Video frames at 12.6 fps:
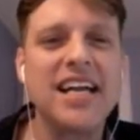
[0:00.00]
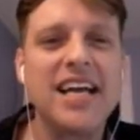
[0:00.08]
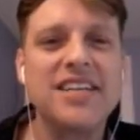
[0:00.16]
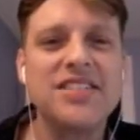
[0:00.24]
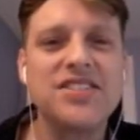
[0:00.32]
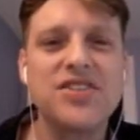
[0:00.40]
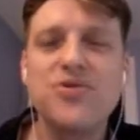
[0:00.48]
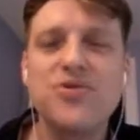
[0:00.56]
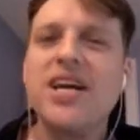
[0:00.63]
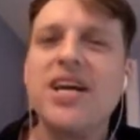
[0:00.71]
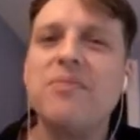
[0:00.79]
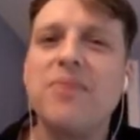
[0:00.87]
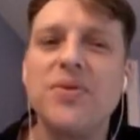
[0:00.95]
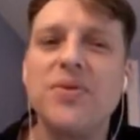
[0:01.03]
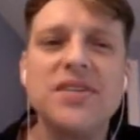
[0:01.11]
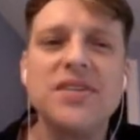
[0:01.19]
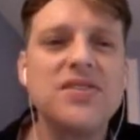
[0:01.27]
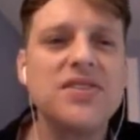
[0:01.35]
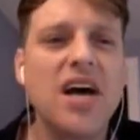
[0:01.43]
It has three
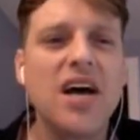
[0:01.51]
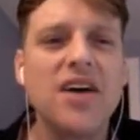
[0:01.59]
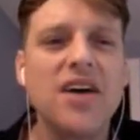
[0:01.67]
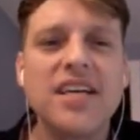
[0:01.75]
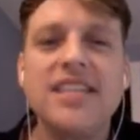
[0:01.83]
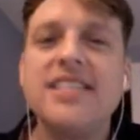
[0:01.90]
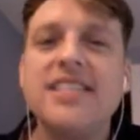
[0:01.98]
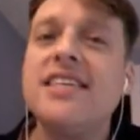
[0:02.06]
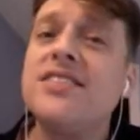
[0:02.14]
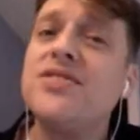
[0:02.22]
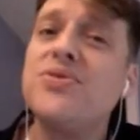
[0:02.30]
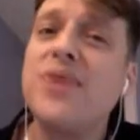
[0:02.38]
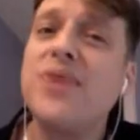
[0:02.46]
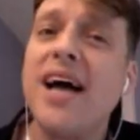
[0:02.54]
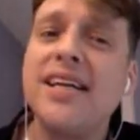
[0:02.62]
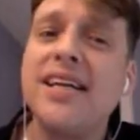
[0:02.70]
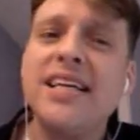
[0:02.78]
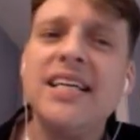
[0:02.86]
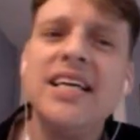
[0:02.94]
components uh, consensus
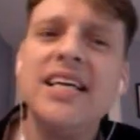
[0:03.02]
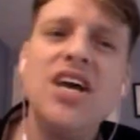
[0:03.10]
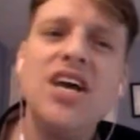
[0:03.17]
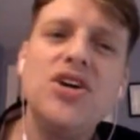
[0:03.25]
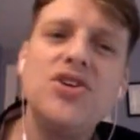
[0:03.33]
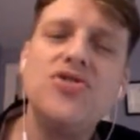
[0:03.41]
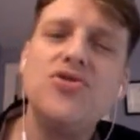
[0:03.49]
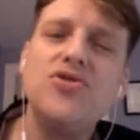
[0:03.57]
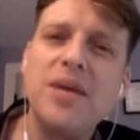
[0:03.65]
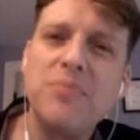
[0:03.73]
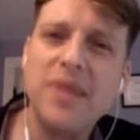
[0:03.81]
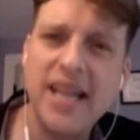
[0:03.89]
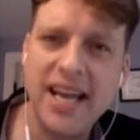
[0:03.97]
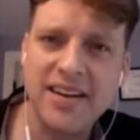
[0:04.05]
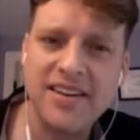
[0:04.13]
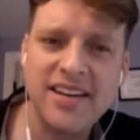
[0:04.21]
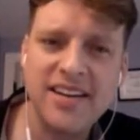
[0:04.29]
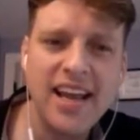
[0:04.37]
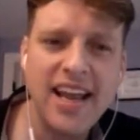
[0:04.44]
reality,
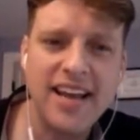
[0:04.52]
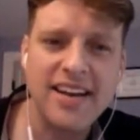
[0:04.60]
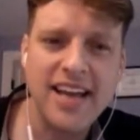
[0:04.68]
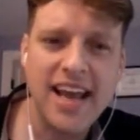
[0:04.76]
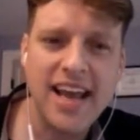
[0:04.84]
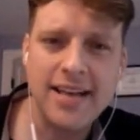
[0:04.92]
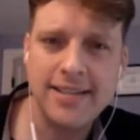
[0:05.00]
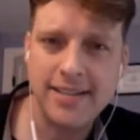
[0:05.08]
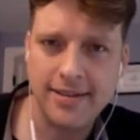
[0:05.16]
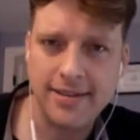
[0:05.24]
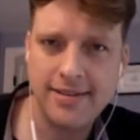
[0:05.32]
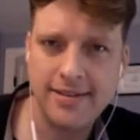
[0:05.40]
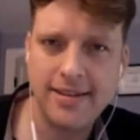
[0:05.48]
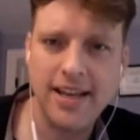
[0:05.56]
dreamland, and essence.